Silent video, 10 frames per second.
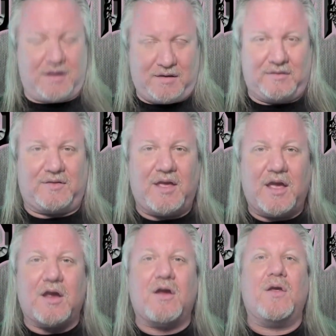Because
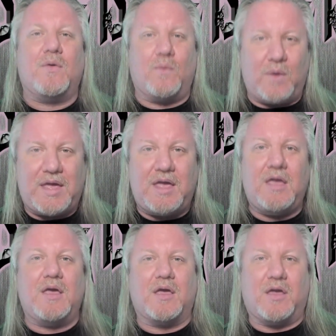here
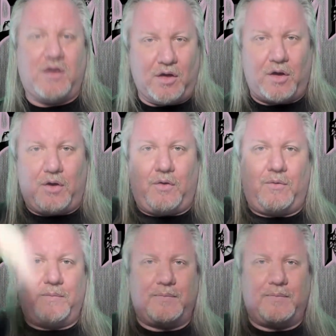we go.